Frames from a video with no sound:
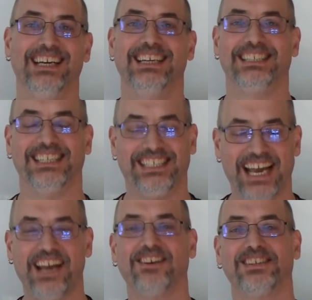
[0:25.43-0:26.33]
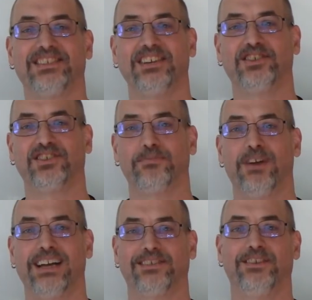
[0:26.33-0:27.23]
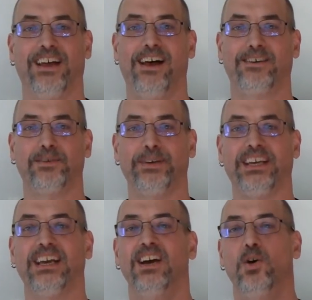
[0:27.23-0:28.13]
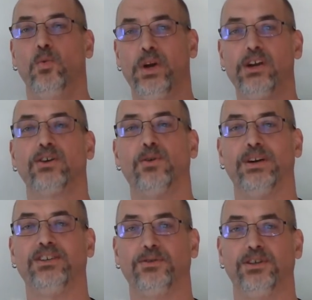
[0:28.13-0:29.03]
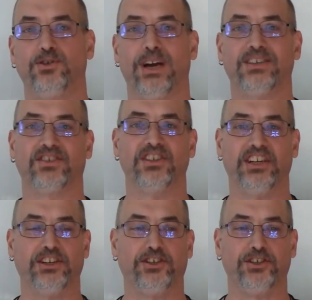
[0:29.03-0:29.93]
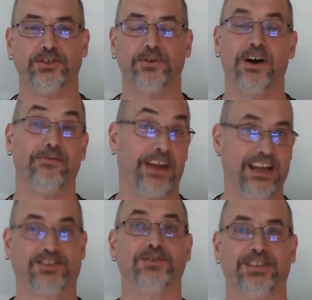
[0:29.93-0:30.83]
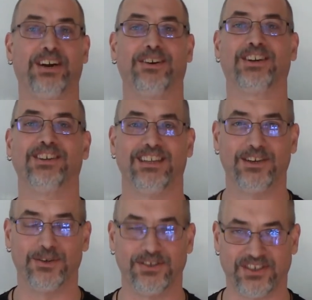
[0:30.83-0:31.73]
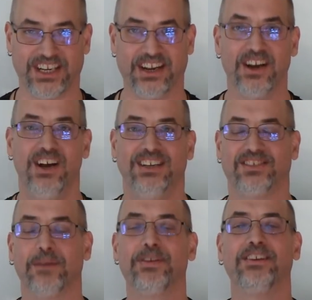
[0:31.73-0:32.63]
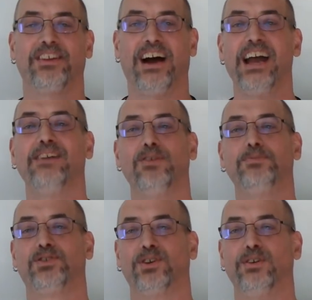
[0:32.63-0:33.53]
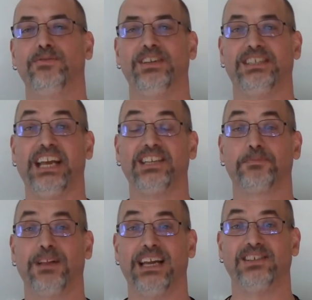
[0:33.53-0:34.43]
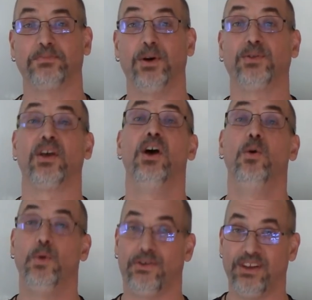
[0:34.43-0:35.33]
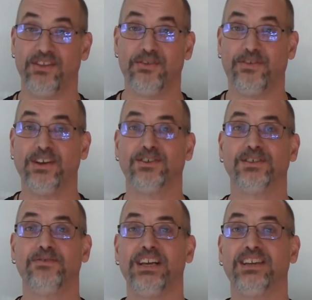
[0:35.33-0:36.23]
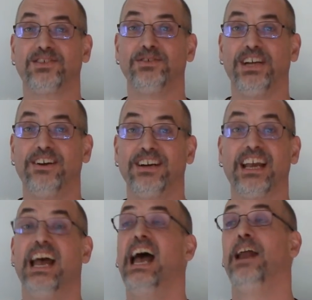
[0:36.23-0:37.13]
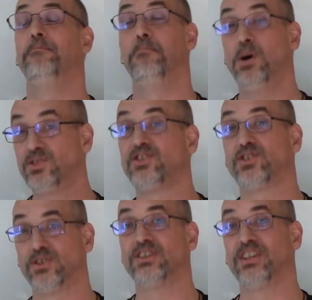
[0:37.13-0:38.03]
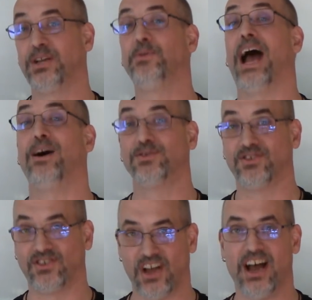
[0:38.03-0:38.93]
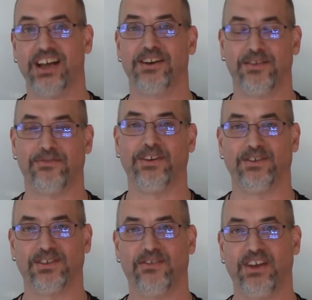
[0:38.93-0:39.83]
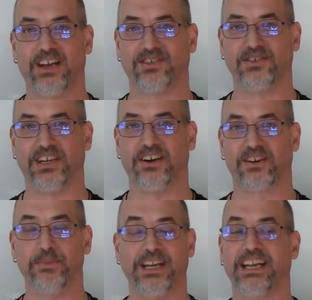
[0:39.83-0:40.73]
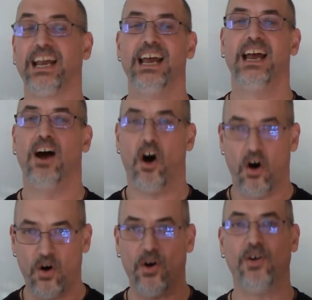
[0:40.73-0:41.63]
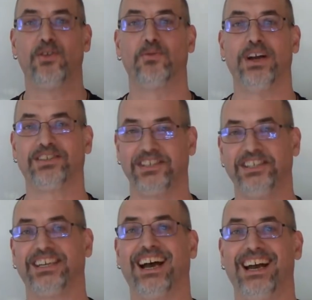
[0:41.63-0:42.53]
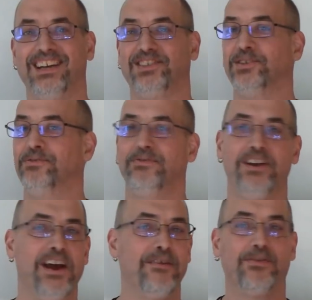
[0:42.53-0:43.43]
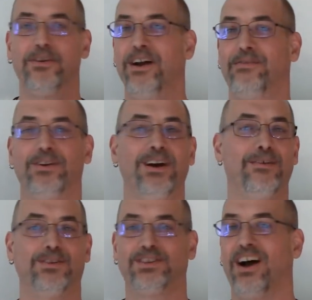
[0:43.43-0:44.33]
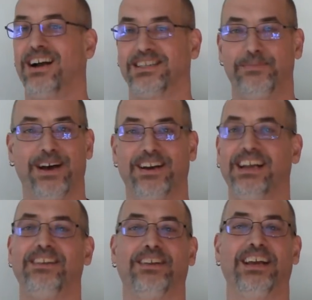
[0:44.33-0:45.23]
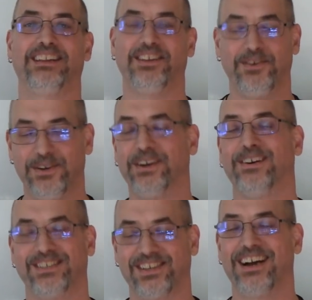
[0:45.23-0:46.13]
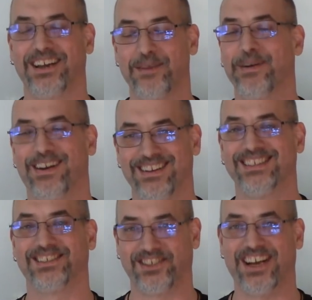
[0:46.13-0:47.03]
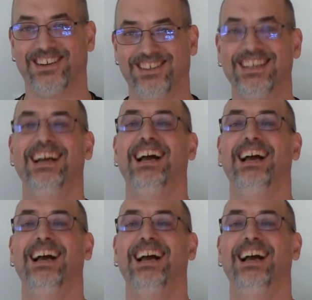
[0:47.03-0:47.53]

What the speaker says: Today on Essentials of Practical Alchemy, we are going to address an issue of esoteric illiteracy, something that I have observed that takes place both within the field of the esoteric and most certainly outside of the field of the esoteric, meaning all the rest of you guys who've never ever talked about anything that you hear us talking about on this channel.